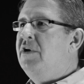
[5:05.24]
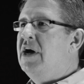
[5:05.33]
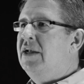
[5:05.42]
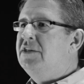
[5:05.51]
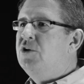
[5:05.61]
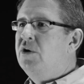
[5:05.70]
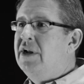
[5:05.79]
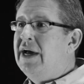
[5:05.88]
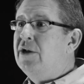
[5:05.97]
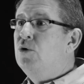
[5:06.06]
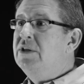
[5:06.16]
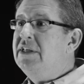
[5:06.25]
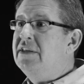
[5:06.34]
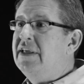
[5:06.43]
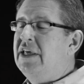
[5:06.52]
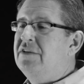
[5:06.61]
Not
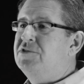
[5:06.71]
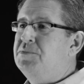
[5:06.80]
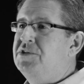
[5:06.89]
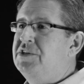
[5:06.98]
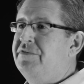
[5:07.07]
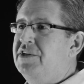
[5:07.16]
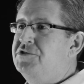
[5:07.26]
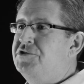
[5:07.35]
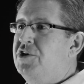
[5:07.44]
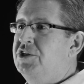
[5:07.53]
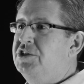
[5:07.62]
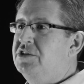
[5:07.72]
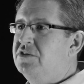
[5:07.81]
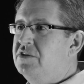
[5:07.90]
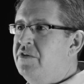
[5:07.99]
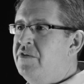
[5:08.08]
only did they give specific
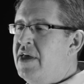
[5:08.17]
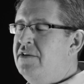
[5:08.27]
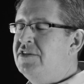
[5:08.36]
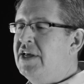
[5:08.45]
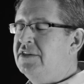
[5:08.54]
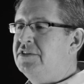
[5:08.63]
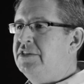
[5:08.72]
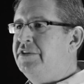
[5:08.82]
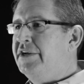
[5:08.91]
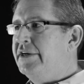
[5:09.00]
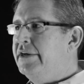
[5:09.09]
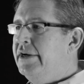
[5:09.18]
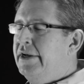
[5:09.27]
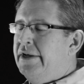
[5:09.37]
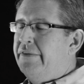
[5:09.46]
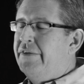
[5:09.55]
instructions, they tested
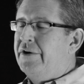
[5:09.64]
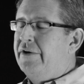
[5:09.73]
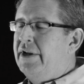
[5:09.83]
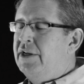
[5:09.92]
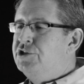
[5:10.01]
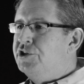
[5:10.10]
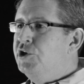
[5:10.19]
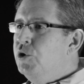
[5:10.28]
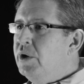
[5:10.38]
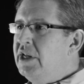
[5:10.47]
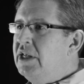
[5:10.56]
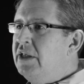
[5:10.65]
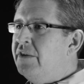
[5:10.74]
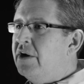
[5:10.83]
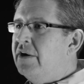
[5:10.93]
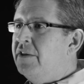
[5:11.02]
their their
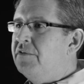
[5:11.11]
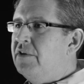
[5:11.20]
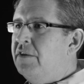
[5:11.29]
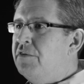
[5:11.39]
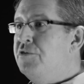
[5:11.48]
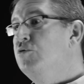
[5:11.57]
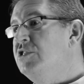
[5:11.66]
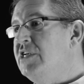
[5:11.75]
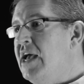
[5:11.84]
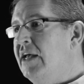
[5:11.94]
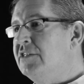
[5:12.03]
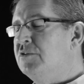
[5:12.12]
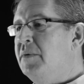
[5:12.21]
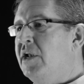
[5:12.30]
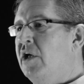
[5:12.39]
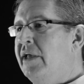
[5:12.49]
ingenuity, their
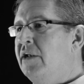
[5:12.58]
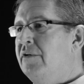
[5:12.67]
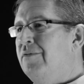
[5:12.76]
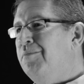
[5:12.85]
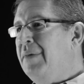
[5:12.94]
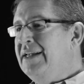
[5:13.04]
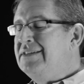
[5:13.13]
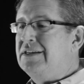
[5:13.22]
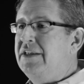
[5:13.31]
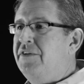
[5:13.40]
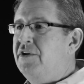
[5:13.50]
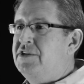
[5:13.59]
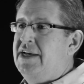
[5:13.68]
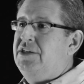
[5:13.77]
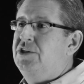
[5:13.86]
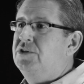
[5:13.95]
enthusiasm, and basically
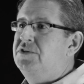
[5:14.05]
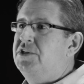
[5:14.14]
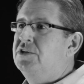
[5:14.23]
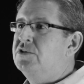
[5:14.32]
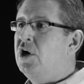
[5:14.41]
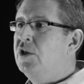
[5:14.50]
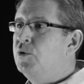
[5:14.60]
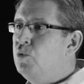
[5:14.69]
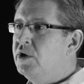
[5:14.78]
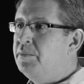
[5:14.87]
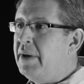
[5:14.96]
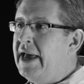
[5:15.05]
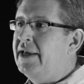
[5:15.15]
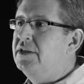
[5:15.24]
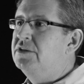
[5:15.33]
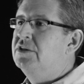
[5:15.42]
their technical skills all in one
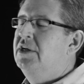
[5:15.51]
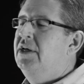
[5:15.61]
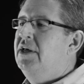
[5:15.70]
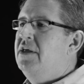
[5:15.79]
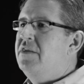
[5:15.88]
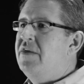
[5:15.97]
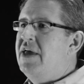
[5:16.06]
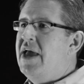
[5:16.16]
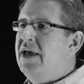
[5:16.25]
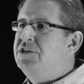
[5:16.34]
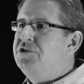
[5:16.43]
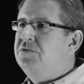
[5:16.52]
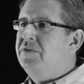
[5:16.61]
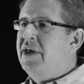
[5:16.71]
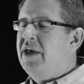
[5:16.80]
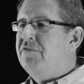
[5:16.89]
package. They
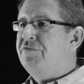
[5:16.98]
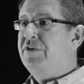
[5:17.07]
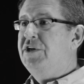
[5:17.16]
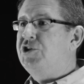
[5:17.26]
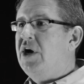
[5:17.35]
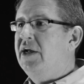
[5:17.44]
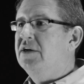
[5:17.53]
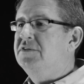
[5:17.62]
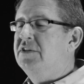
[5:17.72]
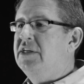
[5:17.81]
have a free trial.